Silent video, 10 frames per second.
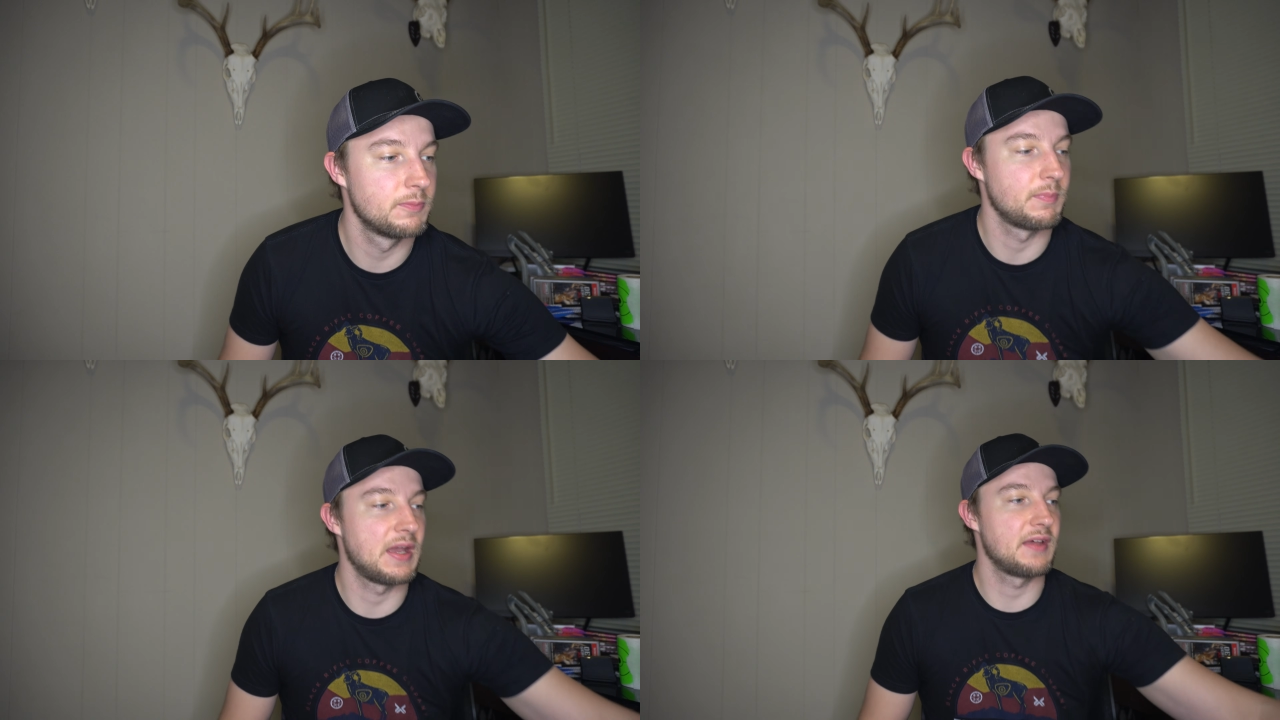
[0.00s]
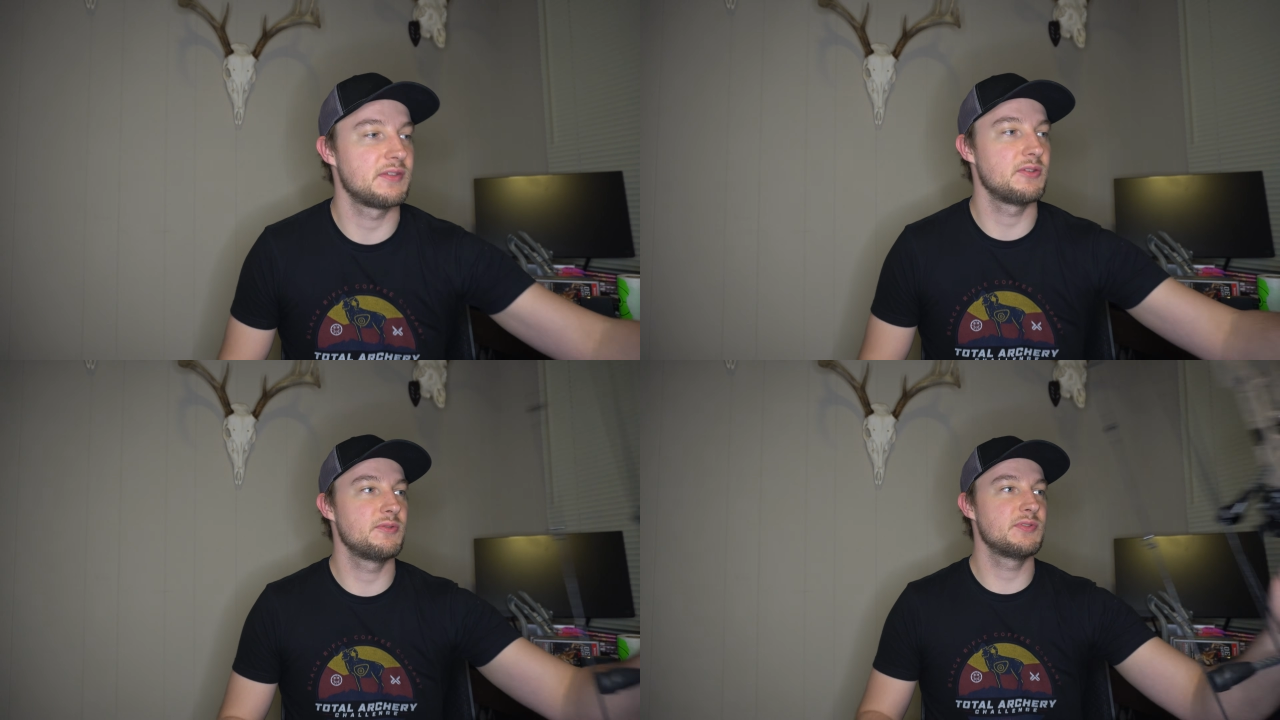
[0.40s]

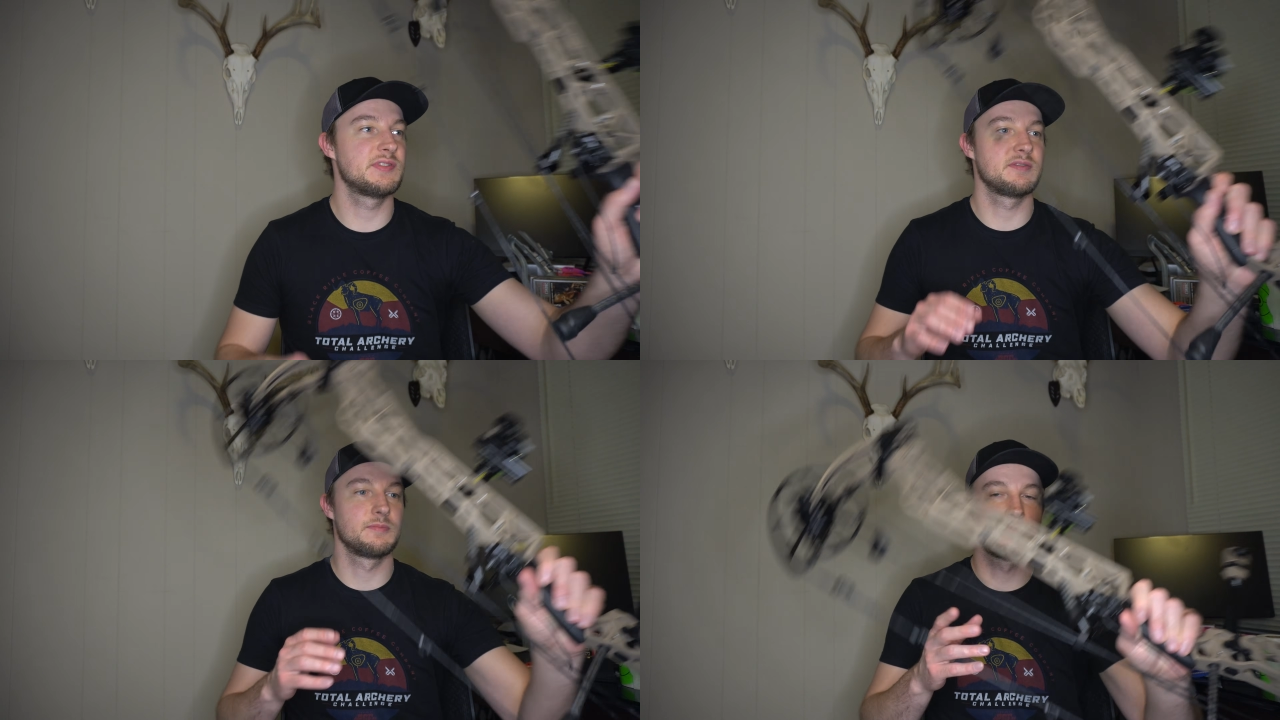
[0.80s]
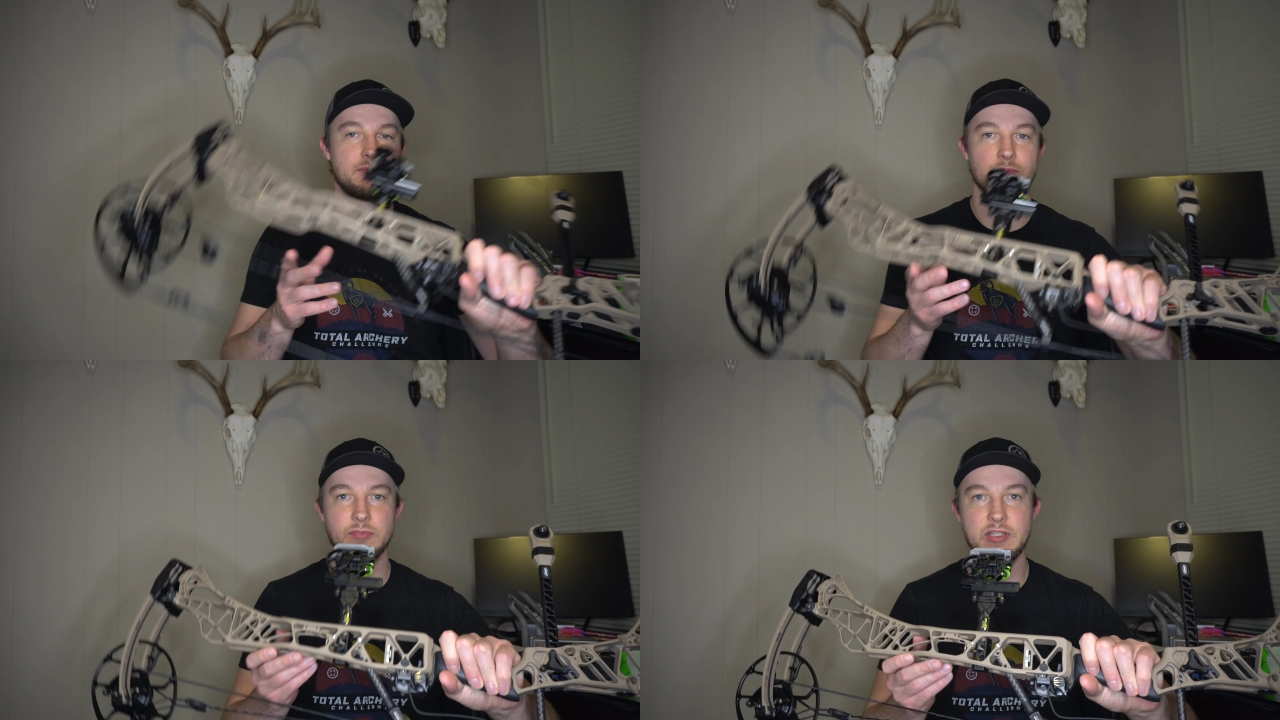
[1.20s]
Mathews
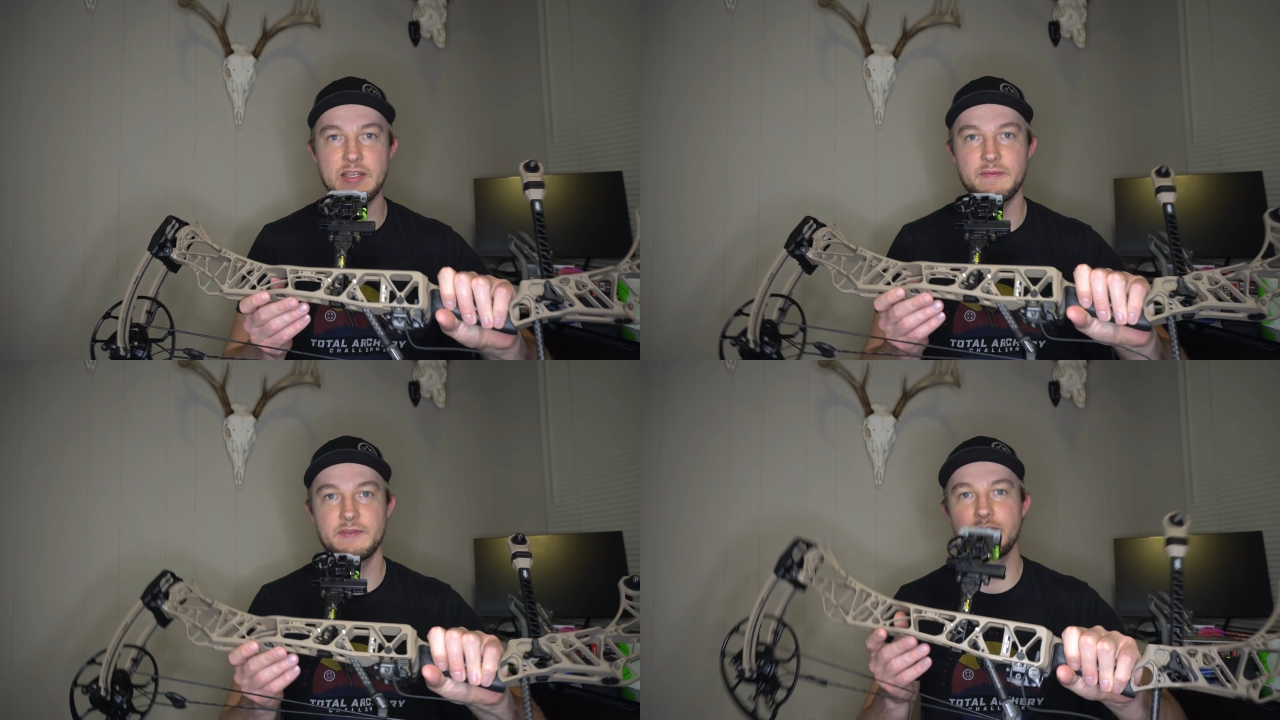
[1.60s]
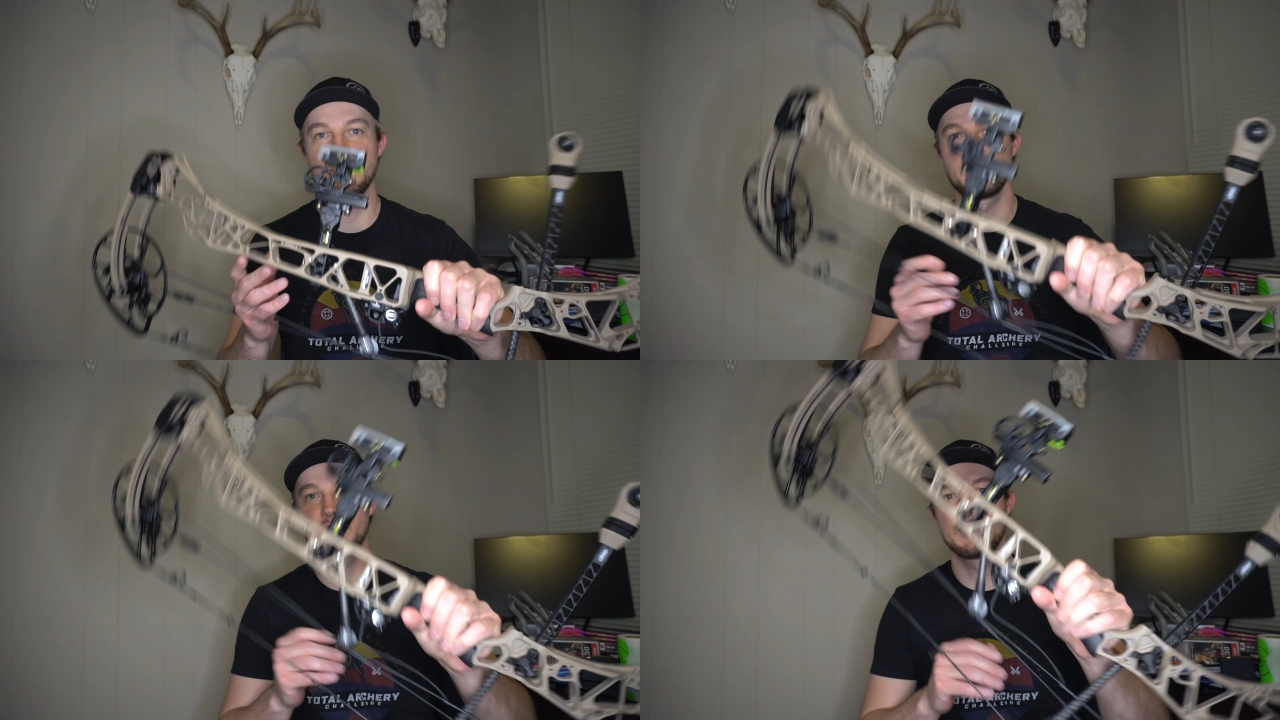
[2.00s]
LIFT.
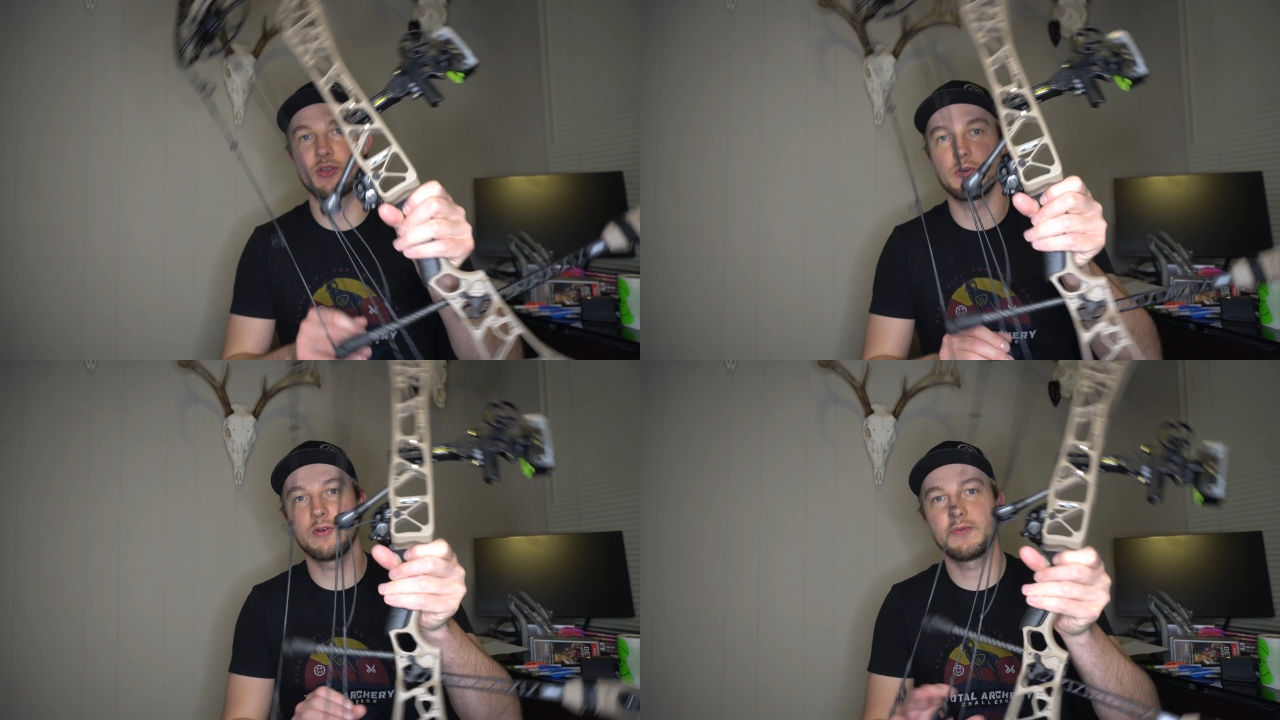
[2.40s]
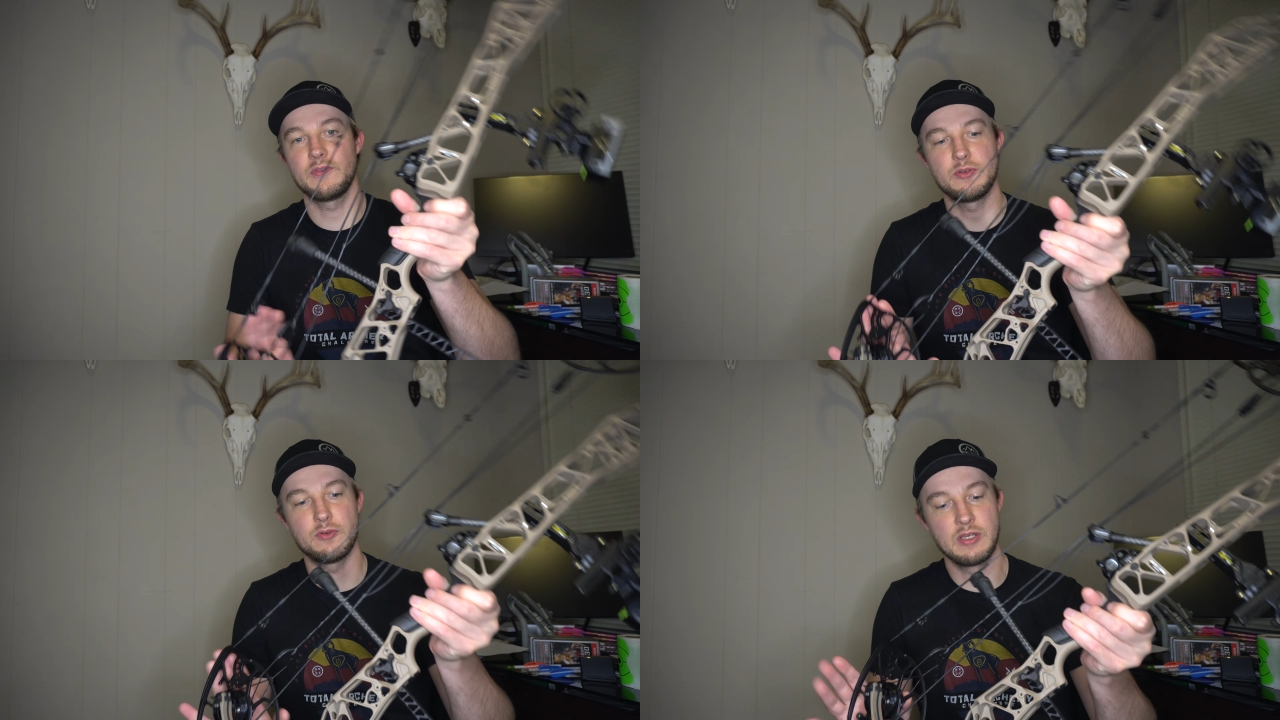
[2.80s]
So if
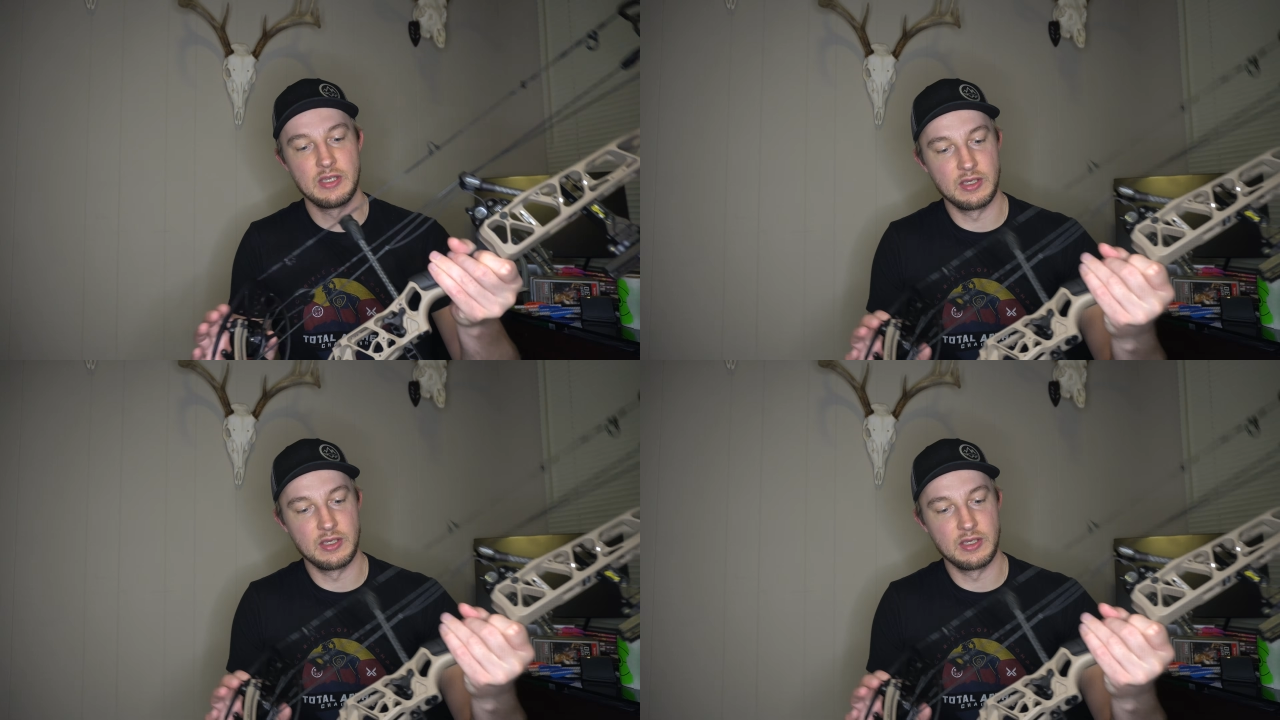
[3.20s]
you